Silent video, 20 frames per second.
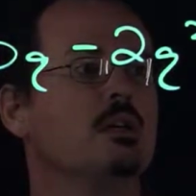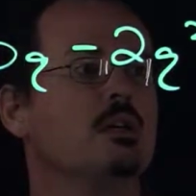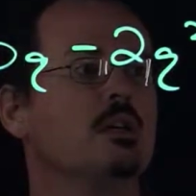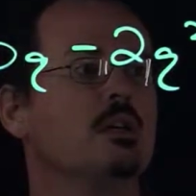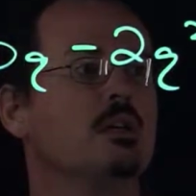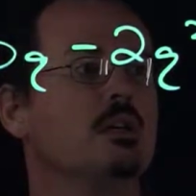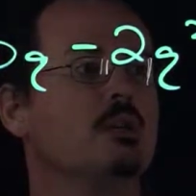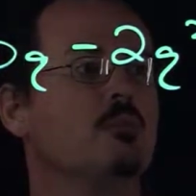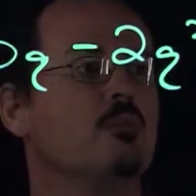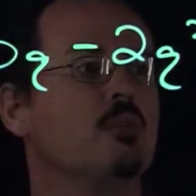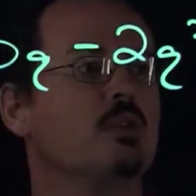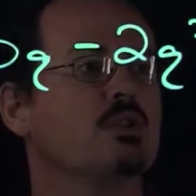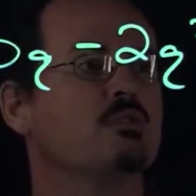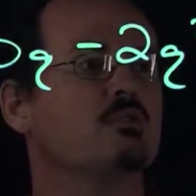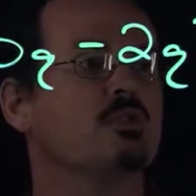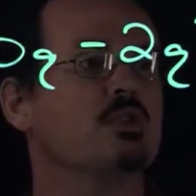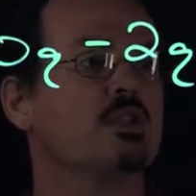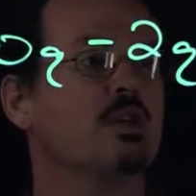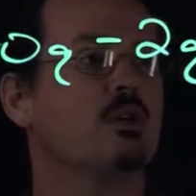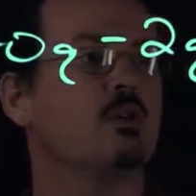And then once
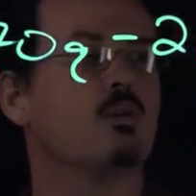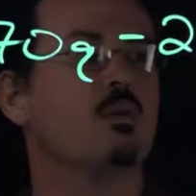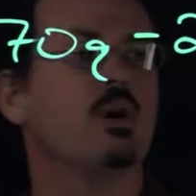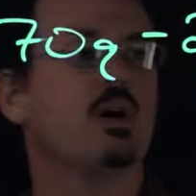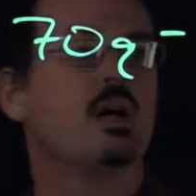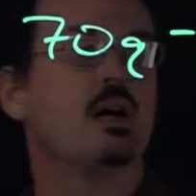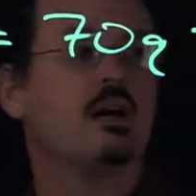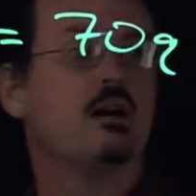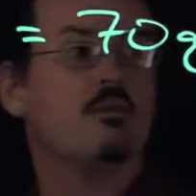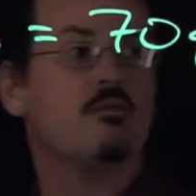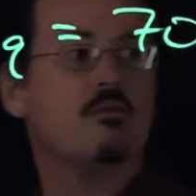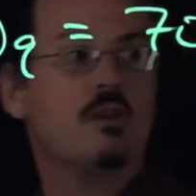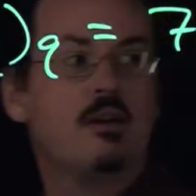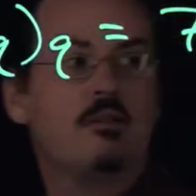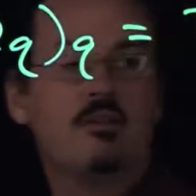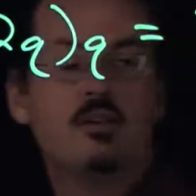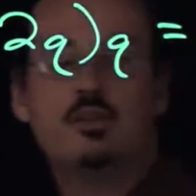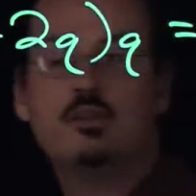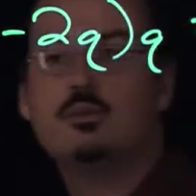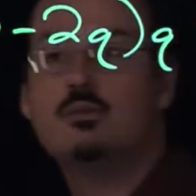we know
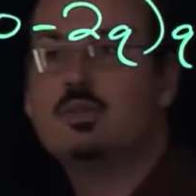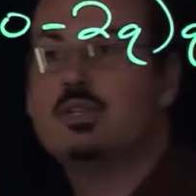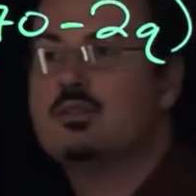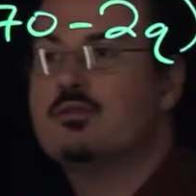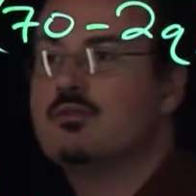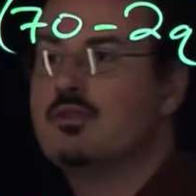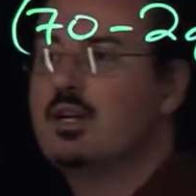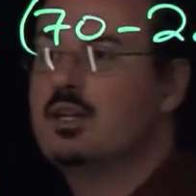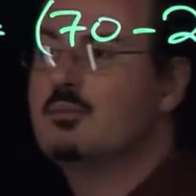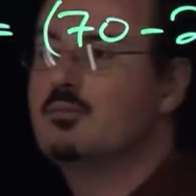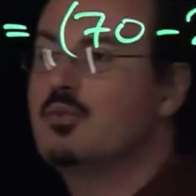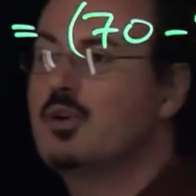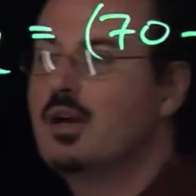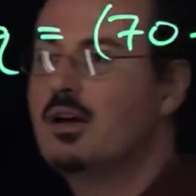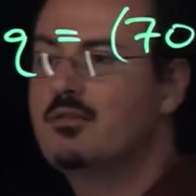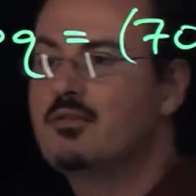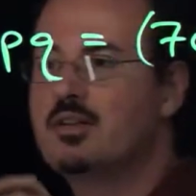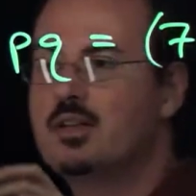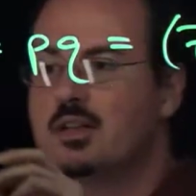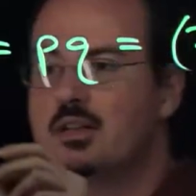revenue, we can find
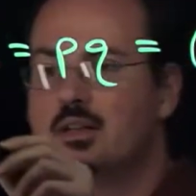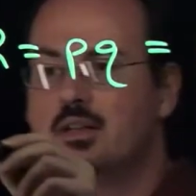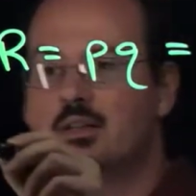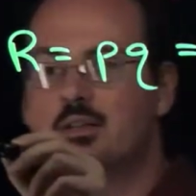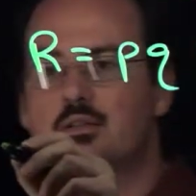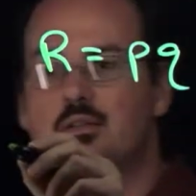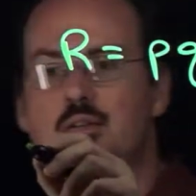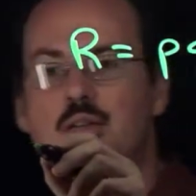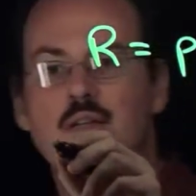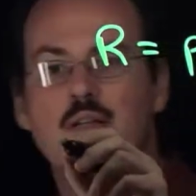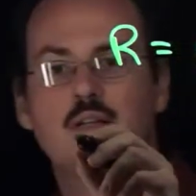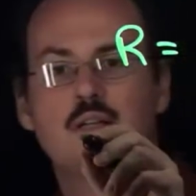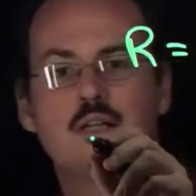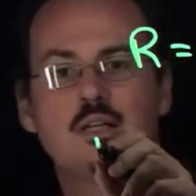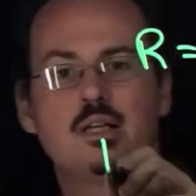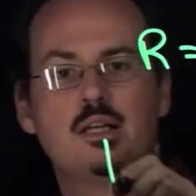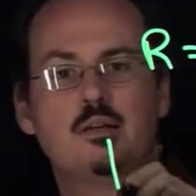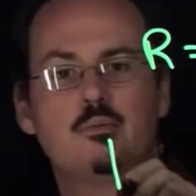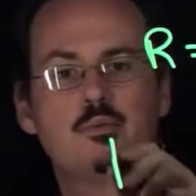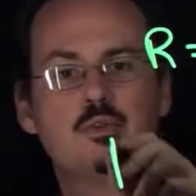profit. And
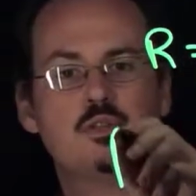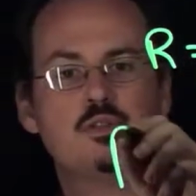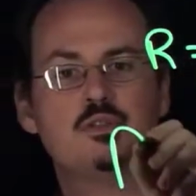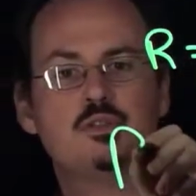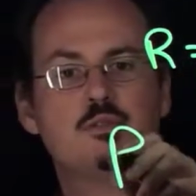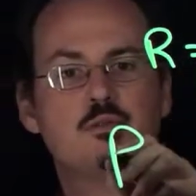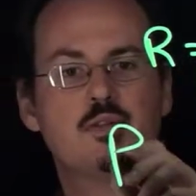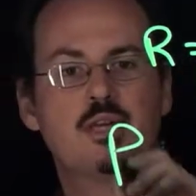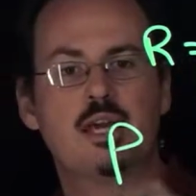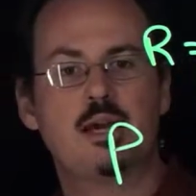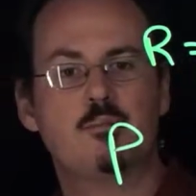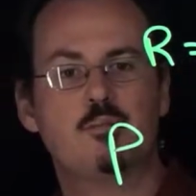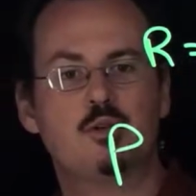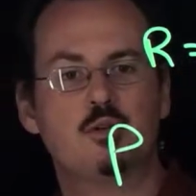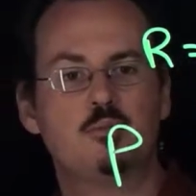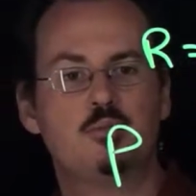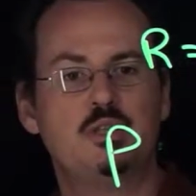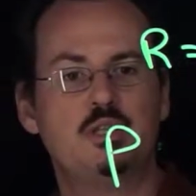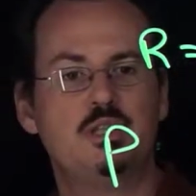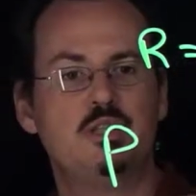again, I'm going to use the capital
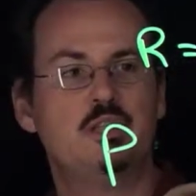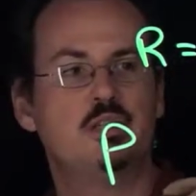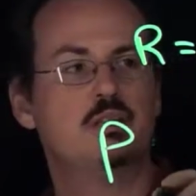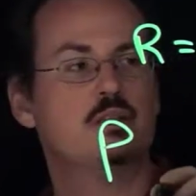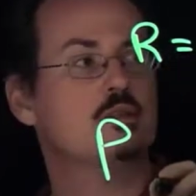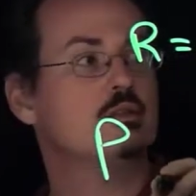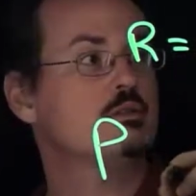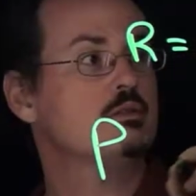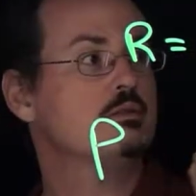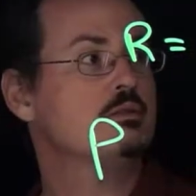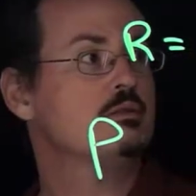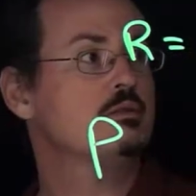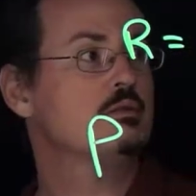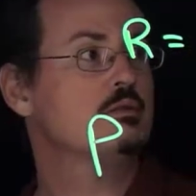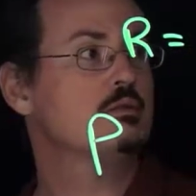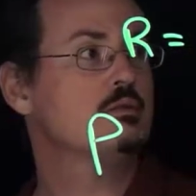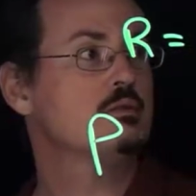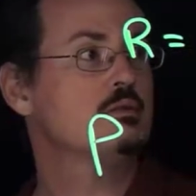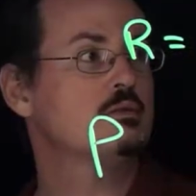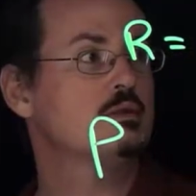P here,
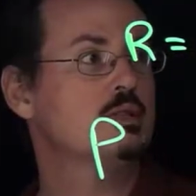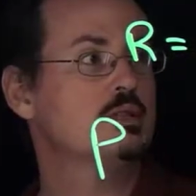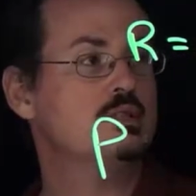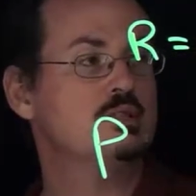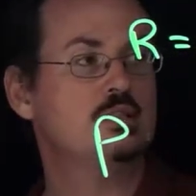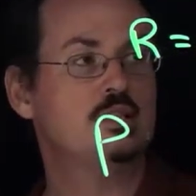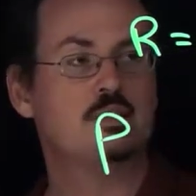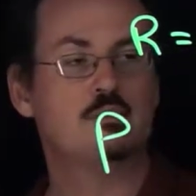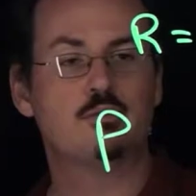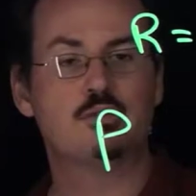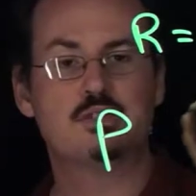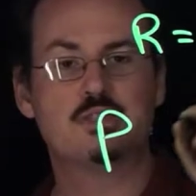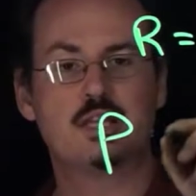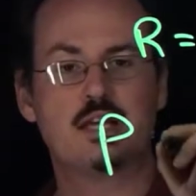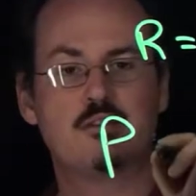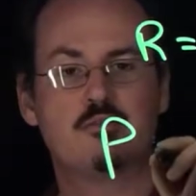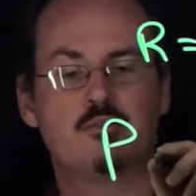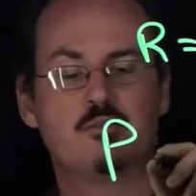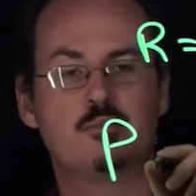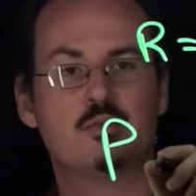distinguish
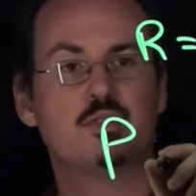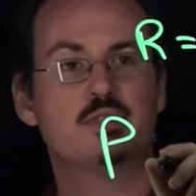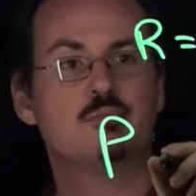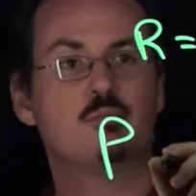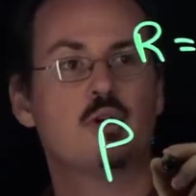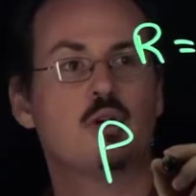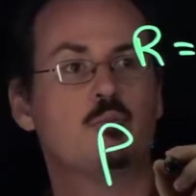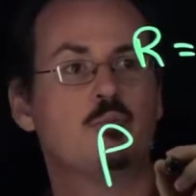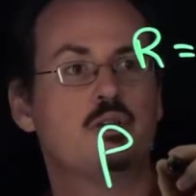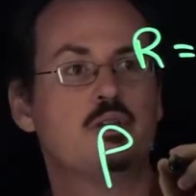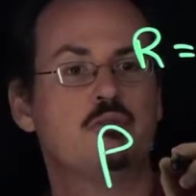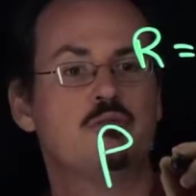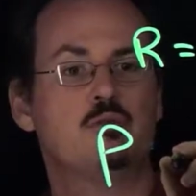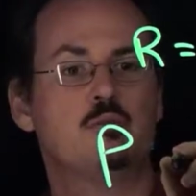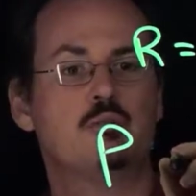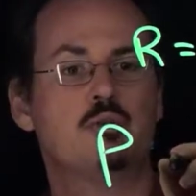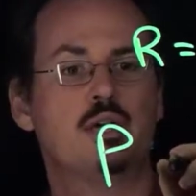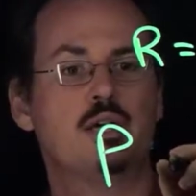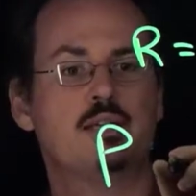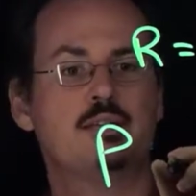that from the small p for
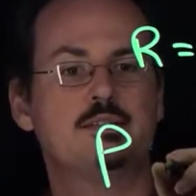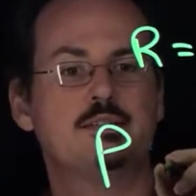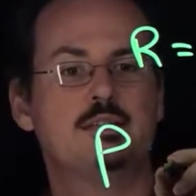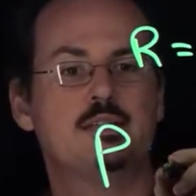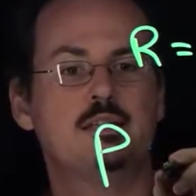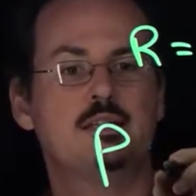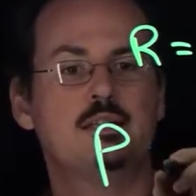price.